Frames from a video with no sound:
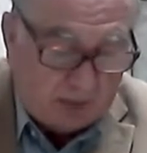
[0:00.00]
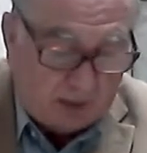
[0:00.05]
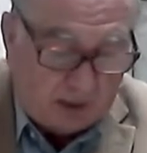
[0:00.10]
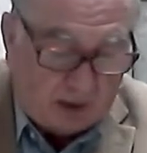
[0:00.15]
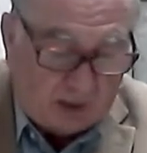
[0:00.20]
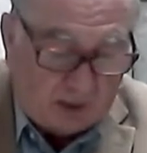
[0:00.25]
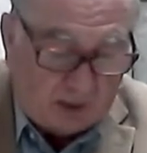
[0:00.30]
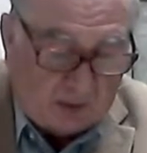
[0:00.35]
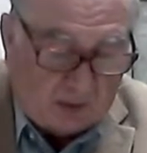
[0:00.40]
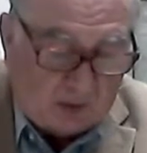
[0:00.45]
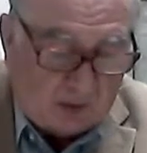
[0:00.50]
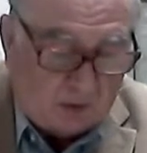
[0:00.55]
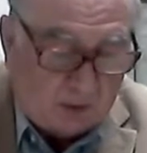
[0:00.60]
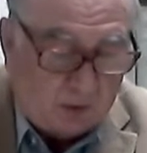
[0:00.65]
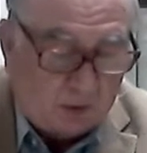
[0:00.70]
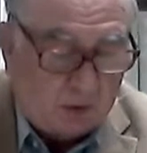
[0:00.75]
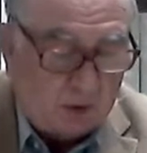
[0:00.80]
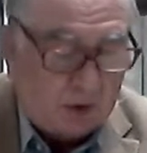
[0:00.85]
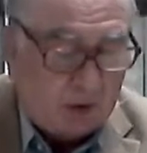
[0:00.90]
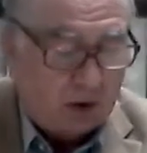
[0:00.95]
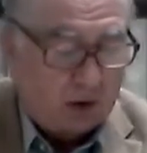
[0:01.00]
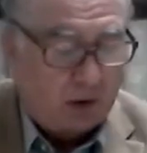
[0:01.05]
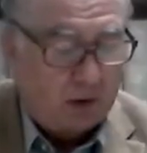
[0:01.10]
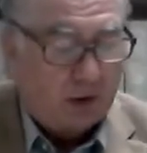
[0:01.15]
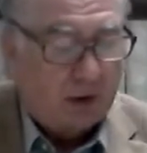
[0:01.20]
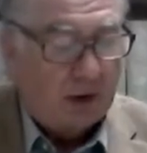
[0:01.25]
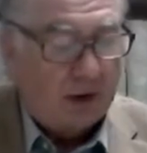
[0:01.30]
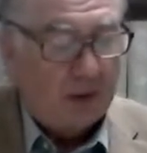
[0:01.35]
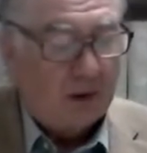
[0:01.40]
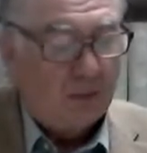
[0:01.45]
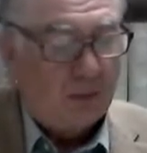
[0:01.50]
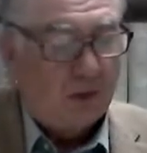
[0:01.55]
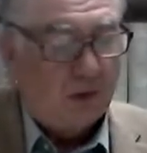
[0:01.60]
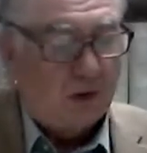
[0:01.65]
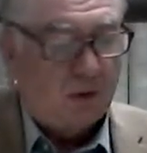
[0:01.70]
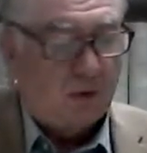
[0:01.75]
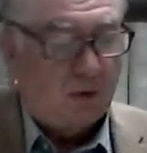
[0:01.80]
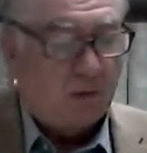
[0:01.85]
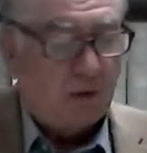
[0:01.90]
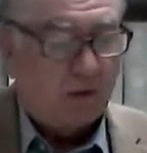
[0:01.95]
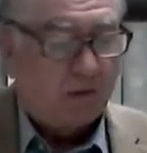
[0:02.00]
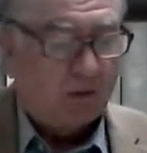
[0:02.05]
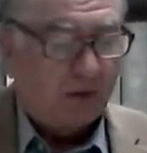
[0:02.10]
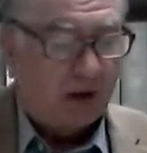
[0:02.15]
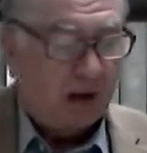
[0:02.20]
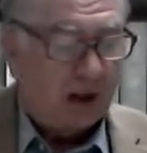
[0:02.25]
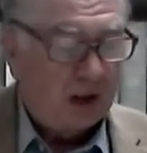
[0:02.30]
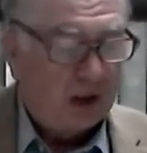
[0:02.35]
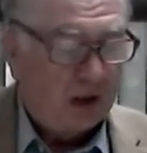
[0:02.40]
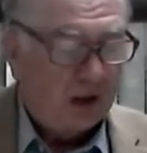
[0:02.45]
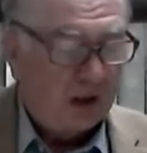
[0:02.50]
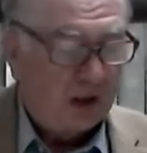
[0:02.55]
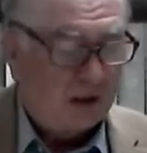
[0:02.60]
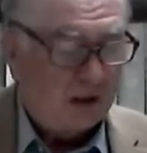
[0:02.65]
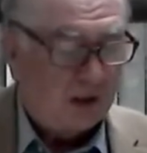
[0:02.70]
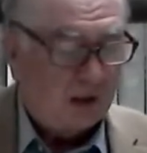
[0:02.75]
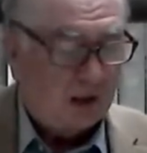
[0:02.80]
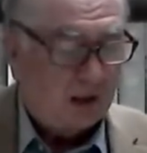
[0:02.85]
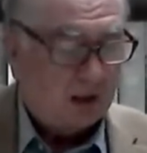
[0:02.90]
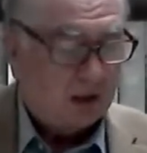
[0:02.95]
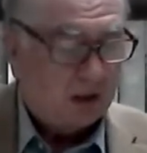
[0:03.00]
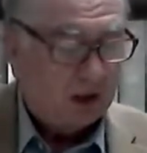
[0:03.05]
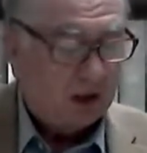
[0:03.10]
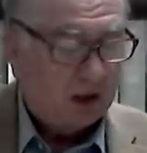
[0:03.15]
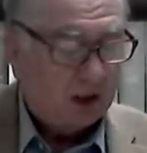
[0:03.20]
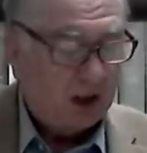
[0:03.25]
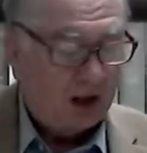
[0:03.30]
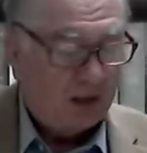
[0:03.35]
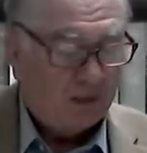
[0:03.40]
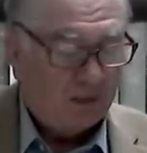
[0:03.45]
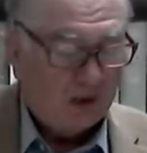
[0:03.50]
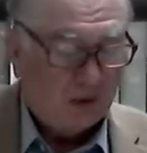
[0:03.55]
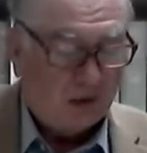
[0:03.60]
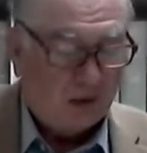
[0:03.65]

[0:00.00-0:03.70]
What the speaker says: That earlier in the book of Revelation, I think it's chapter